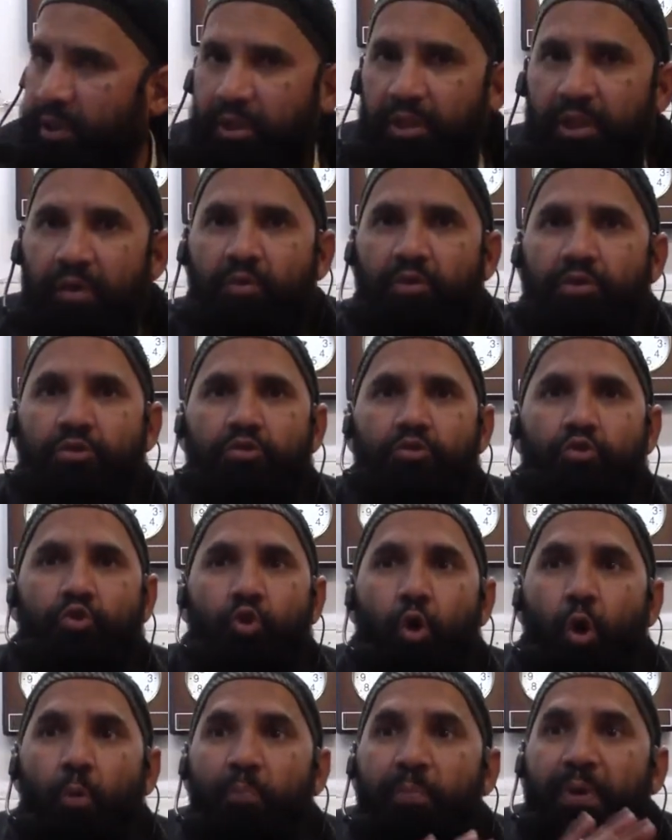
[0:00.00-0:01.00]
There was
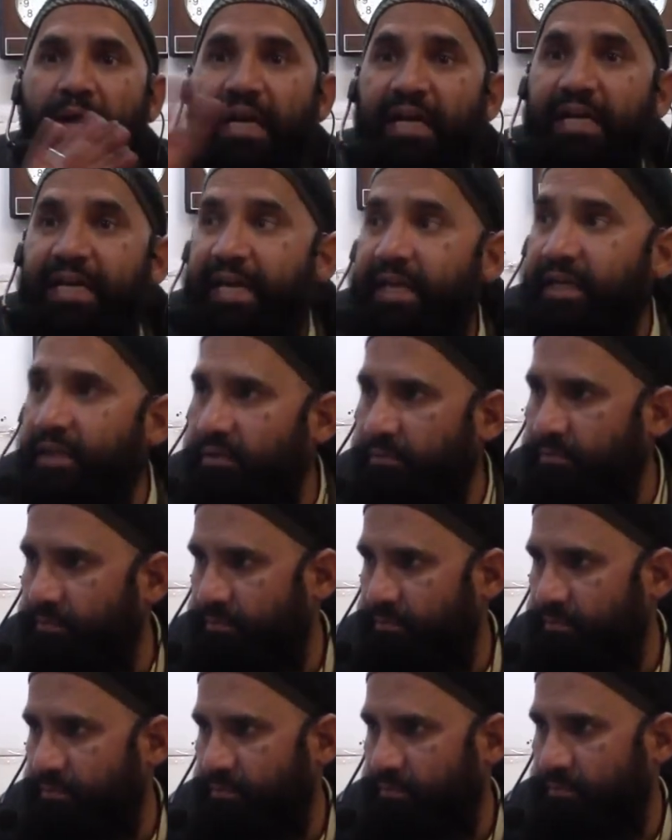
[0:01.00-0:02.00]
no building.
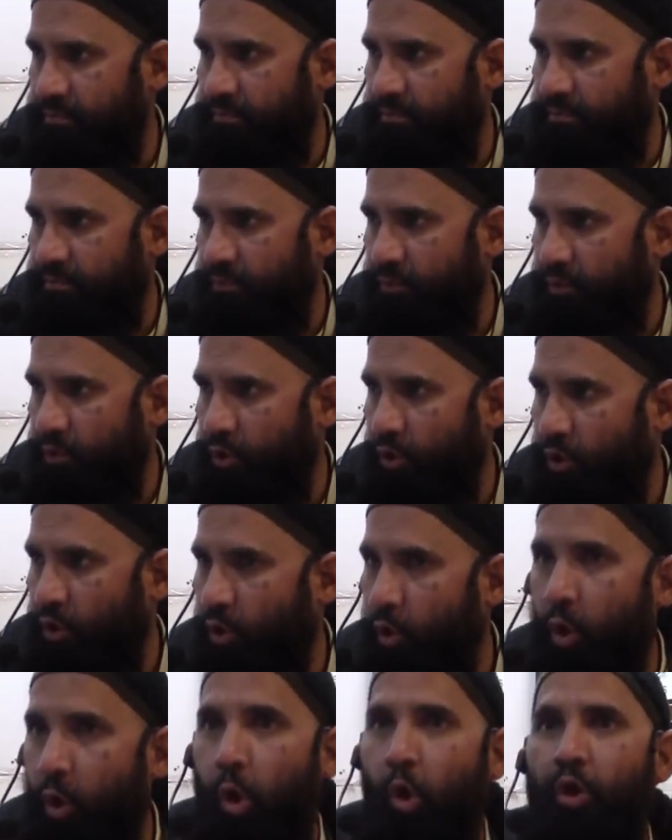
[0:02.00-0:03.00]

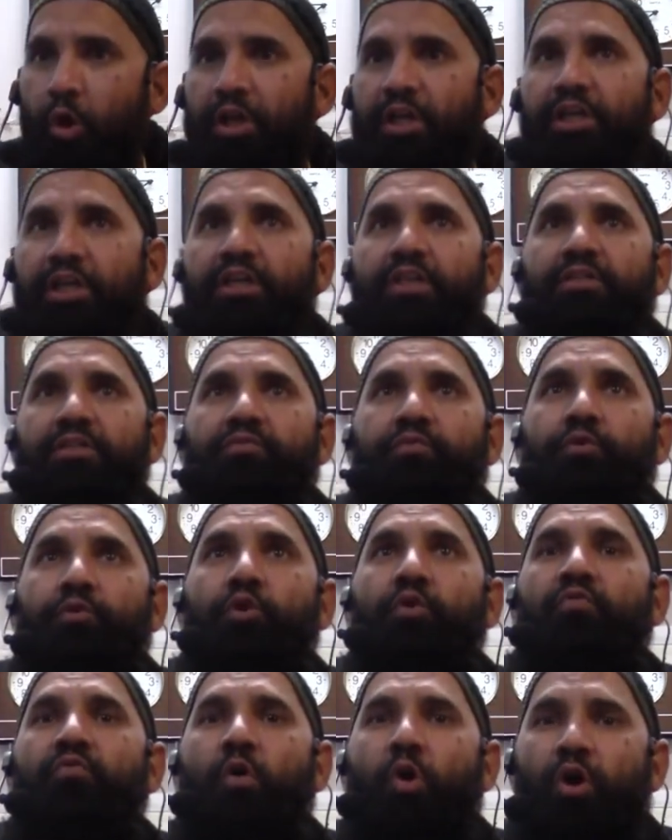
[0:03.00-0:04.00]
Only
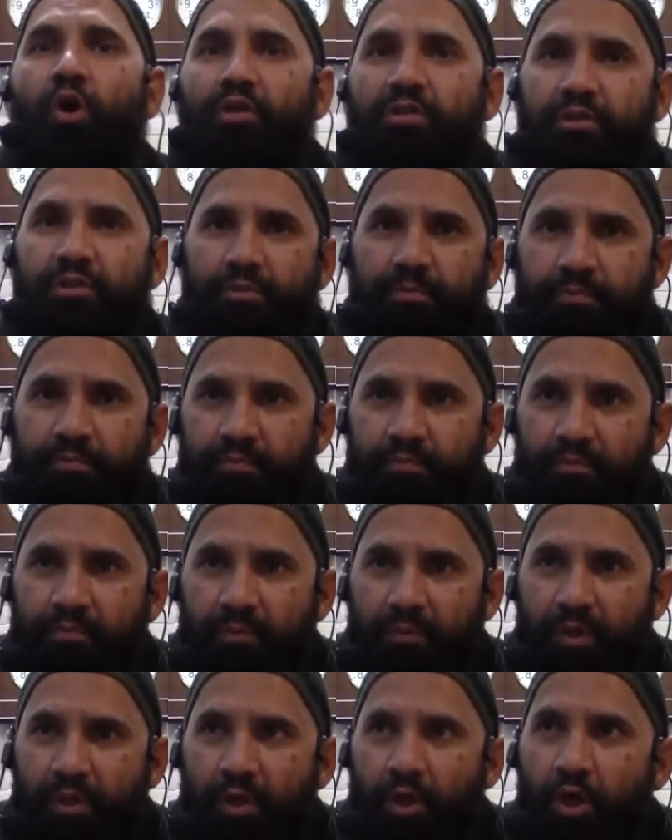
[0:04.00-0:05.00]
few walls,
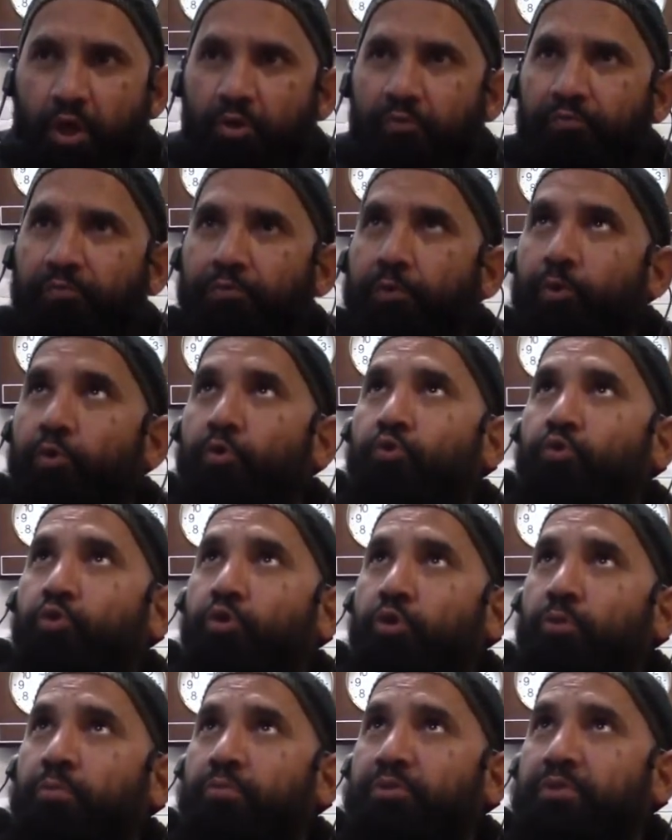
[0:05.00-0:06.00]
few
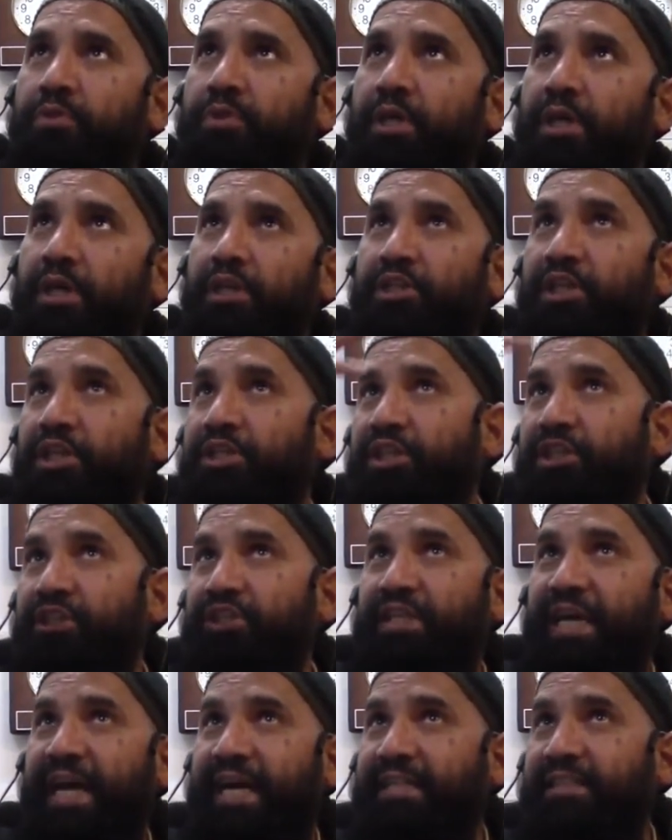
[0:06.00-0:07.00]
rooms. They
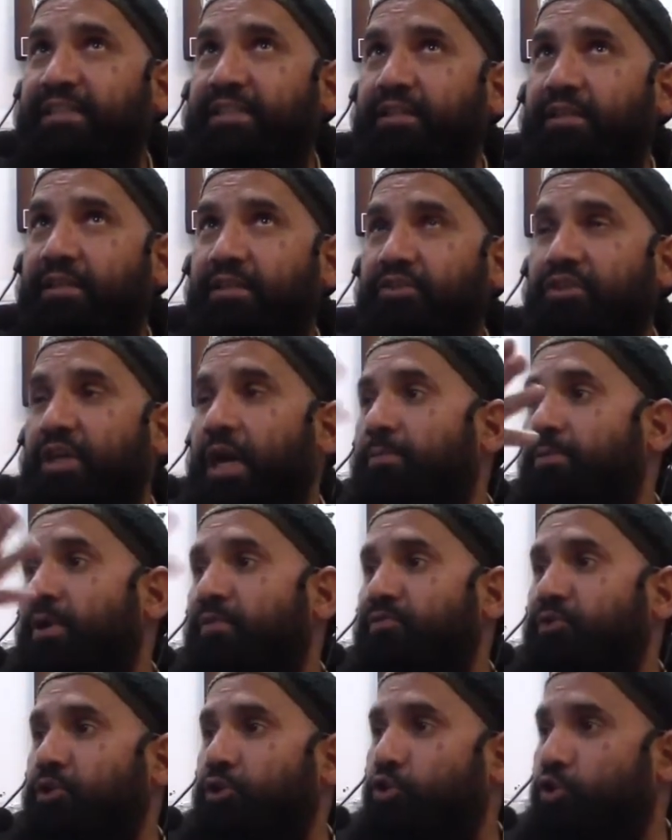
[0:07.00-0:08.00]
just had some
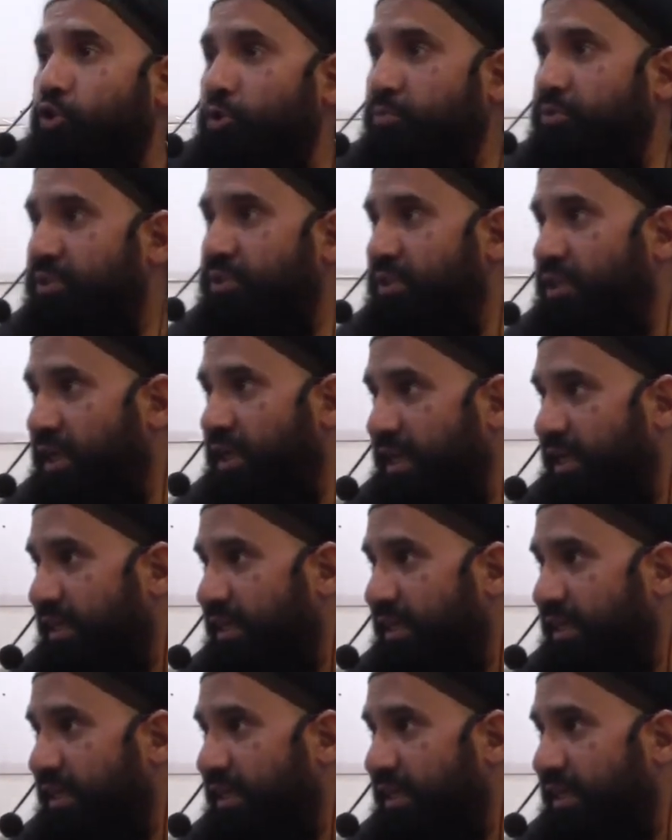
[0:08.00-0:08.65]
of the rooms.